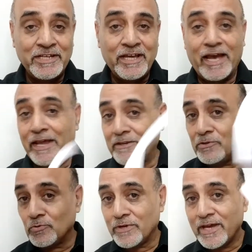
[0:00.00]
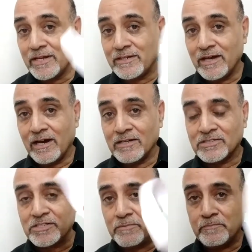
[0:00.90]
and you get a
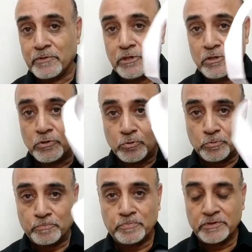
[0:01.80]
simple loop.